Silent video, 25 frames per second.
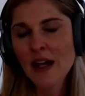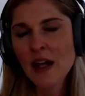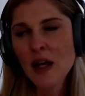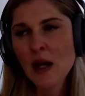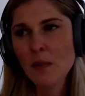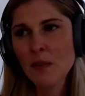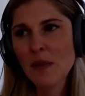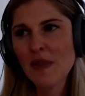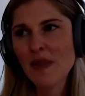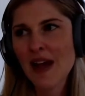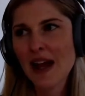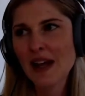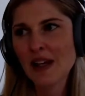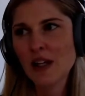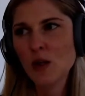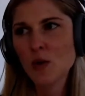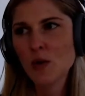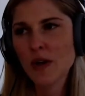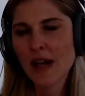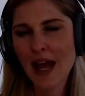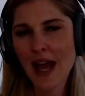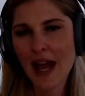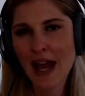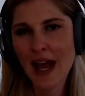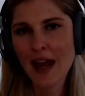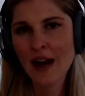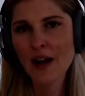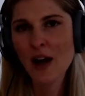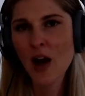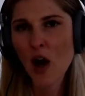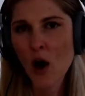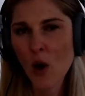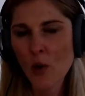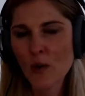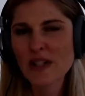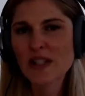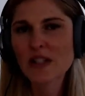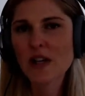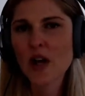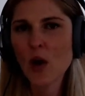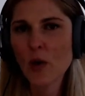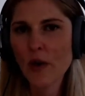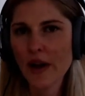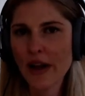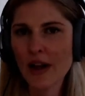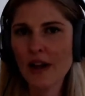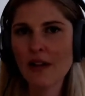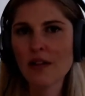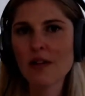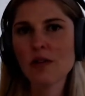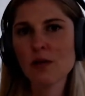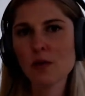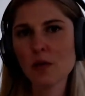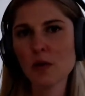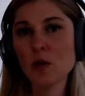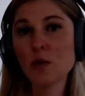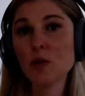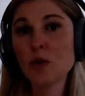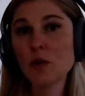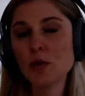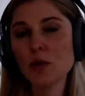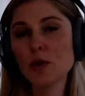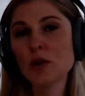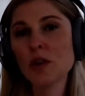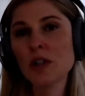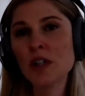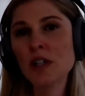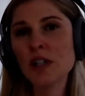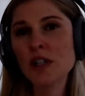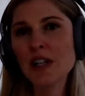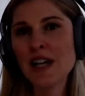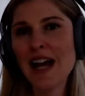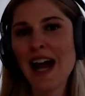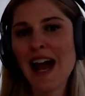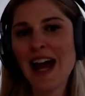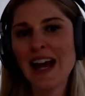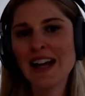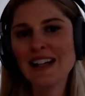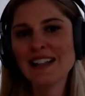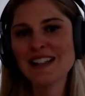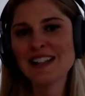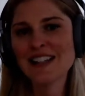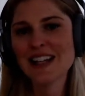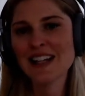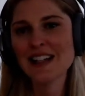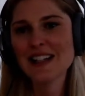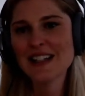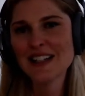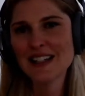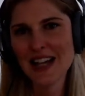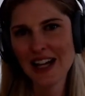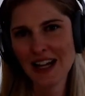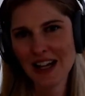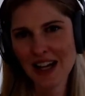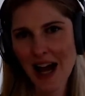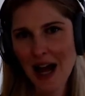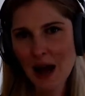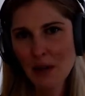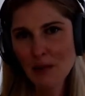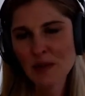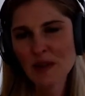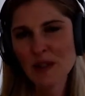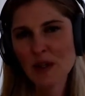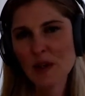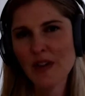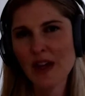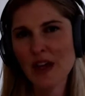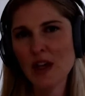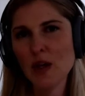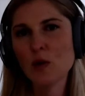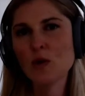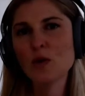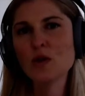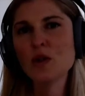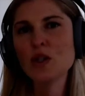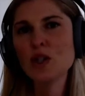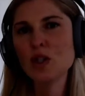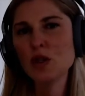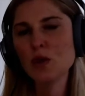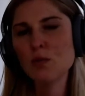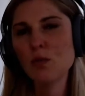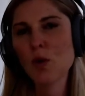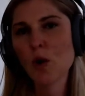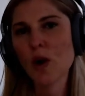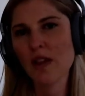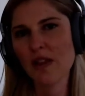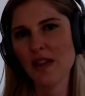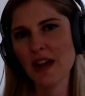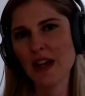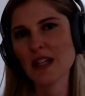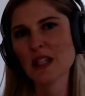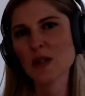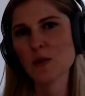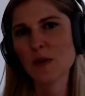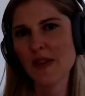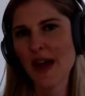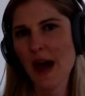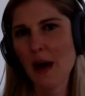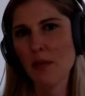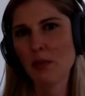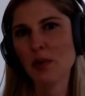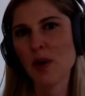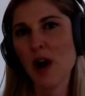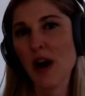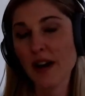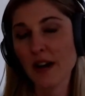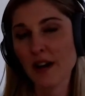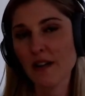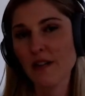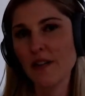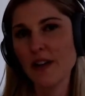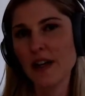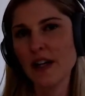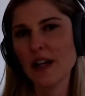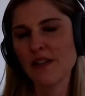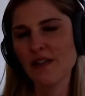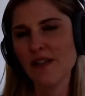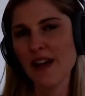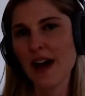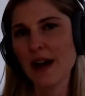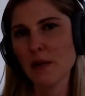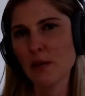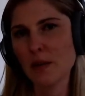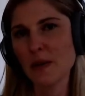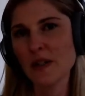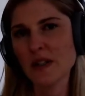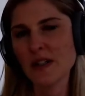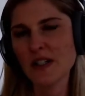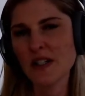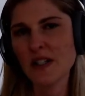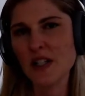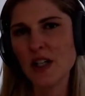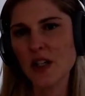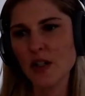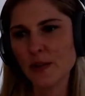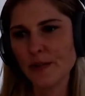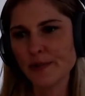But then you can always go in through Google and sync up so that you can do more things with that product feed if that appeals to you.